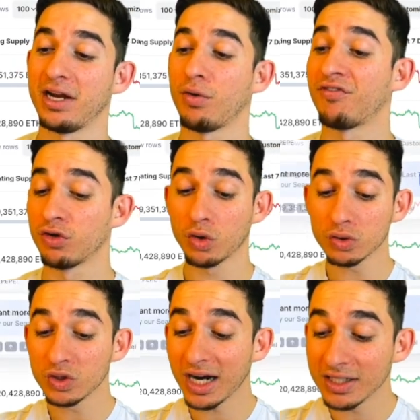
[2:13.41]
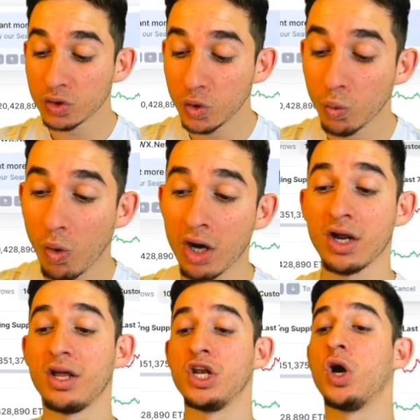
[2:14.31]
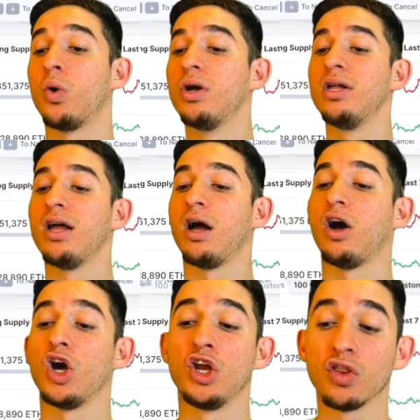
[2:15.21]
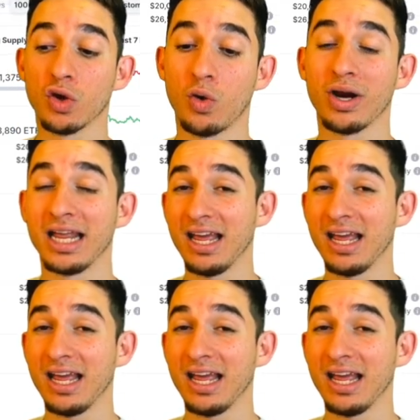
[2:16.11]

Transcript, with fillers: Now, for those of you guys who want to know uh, another coin,